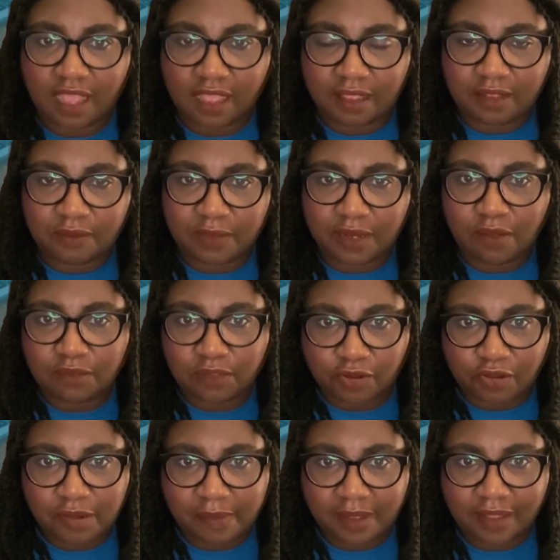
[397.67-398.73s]
we don't learn
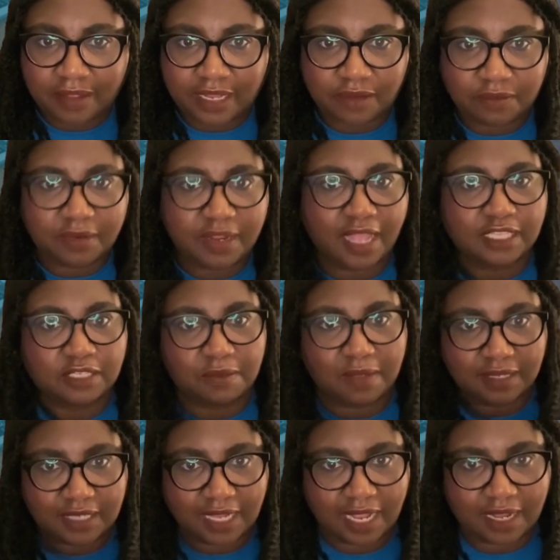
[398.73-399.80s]
about Henry Ossabaw
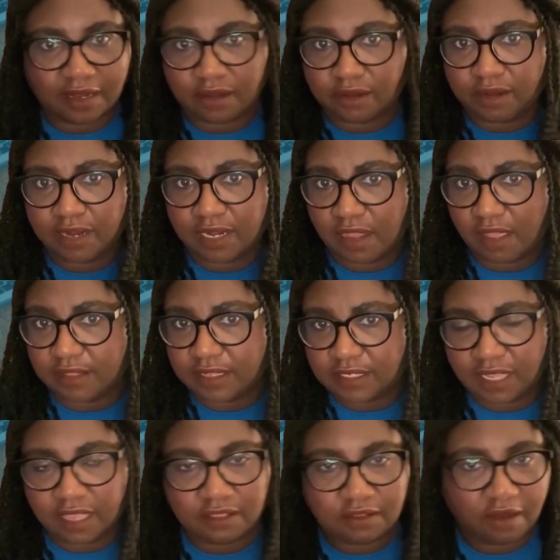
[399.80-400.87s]
Tanner and all these
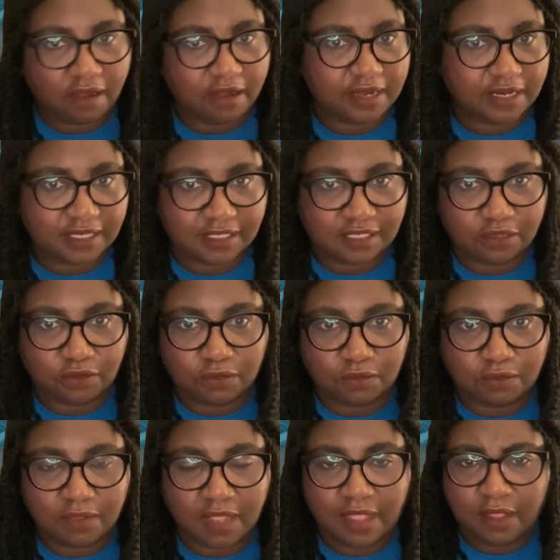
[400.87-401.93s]
other artists
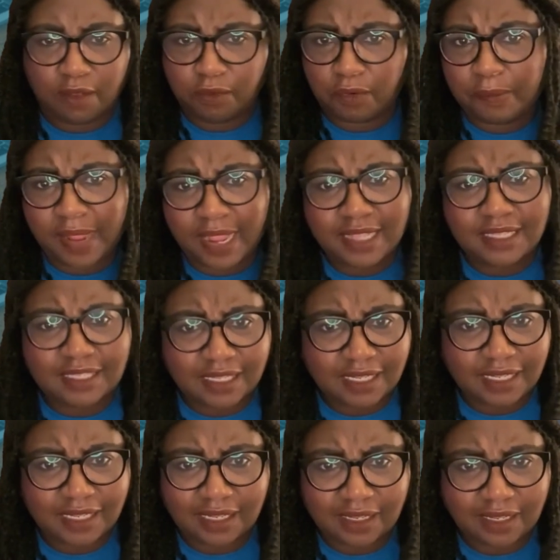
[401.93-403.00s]
who were
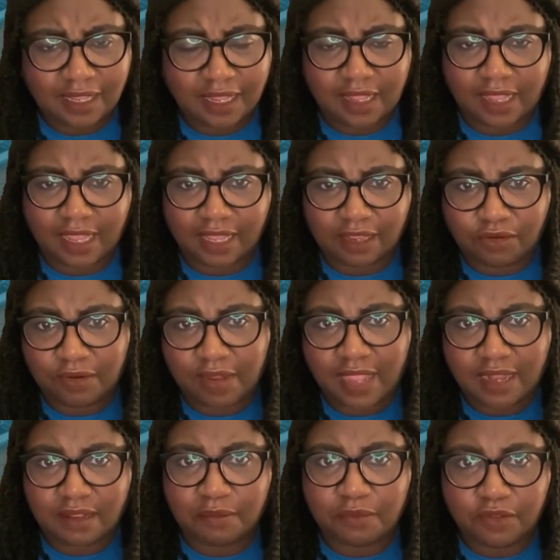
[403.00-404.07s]
painting and
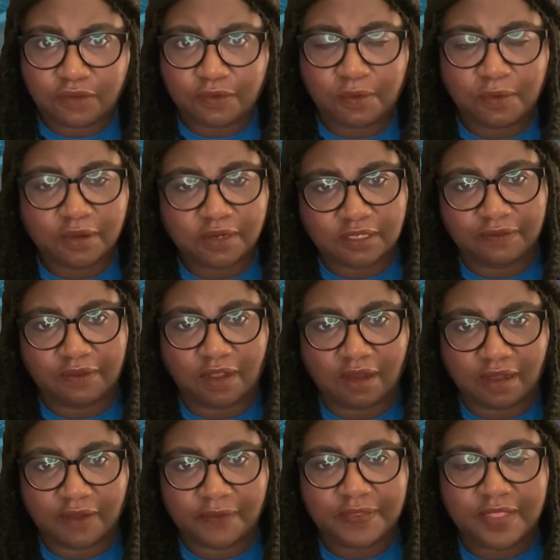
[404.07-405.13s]
creating beautiful works of
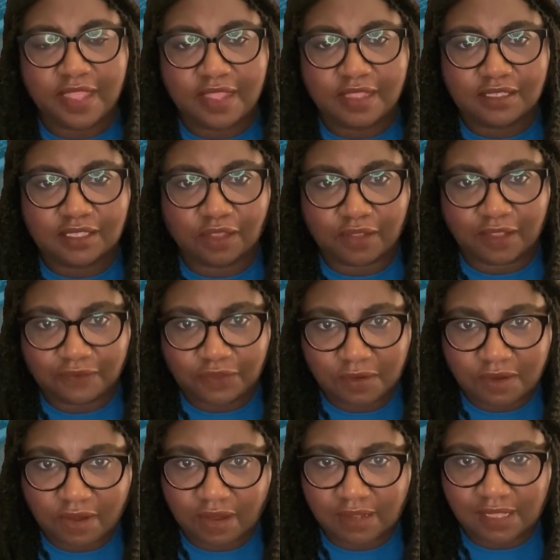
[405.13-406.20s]
art. So if you're an
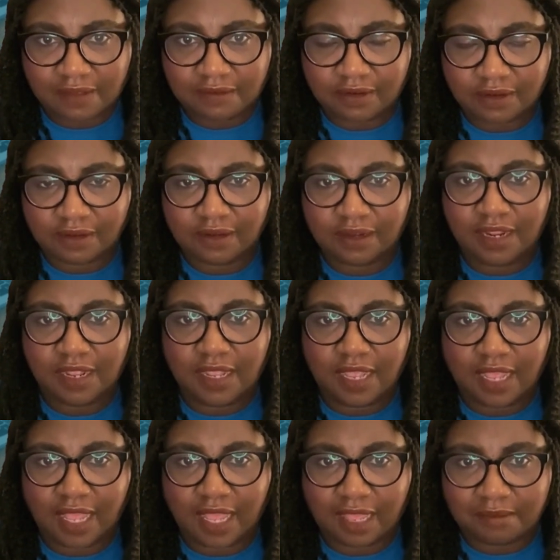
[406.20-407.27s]
art lover,
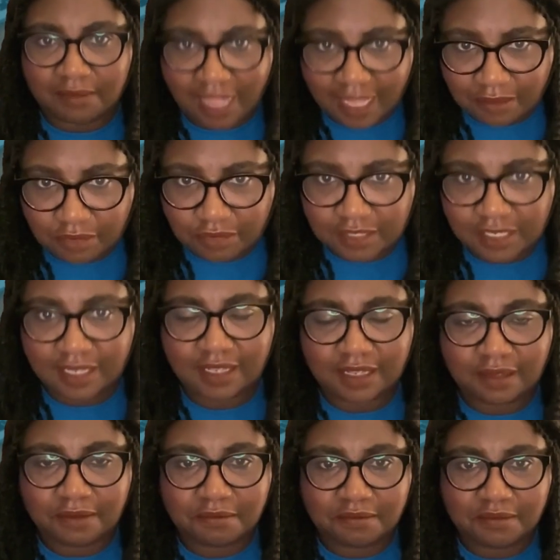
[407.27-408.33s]
like
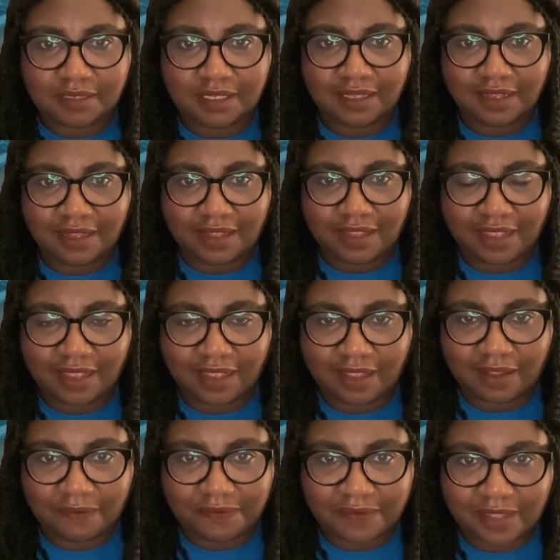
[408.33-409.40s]
museums,
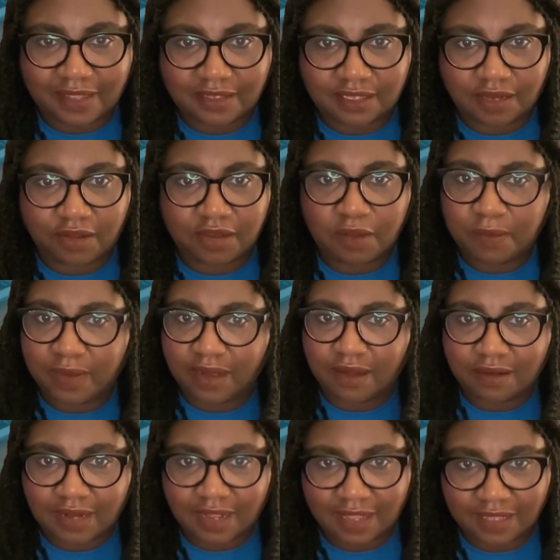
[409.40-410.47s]
Zaria
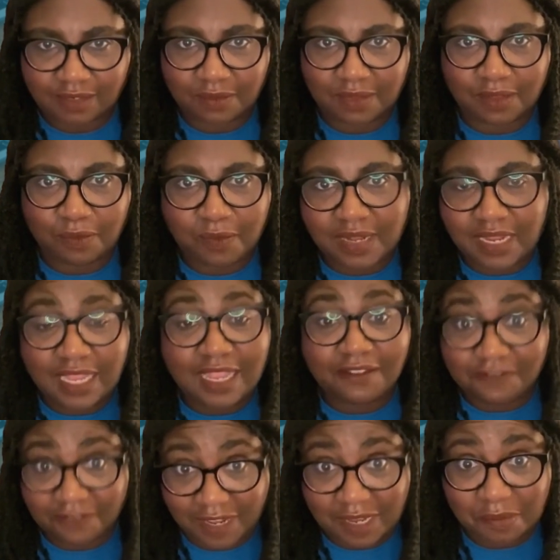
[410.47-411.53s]
Ware has a really witty and
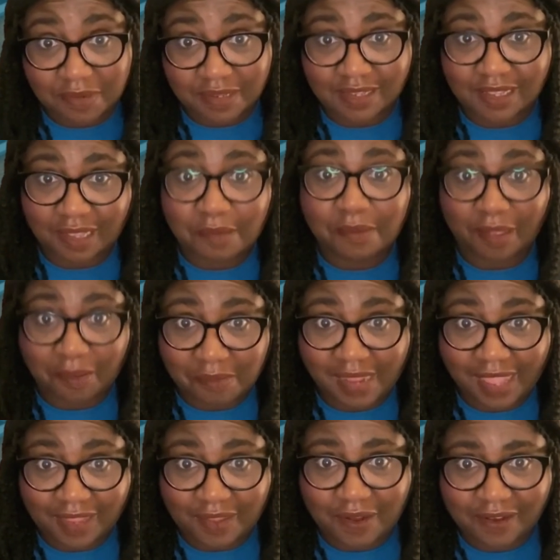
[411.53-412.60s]
funny book about
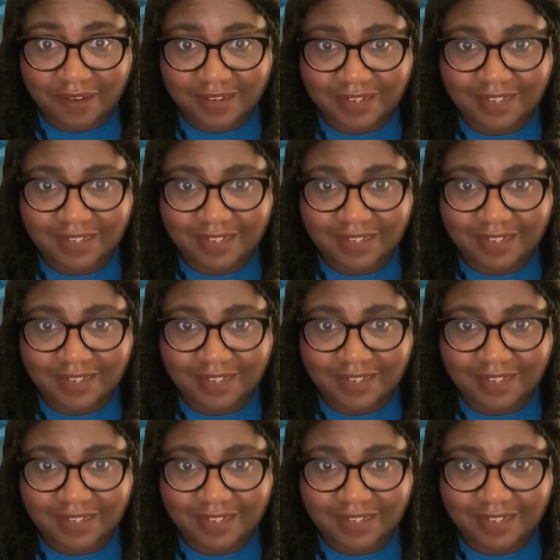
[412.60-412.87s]
Black art.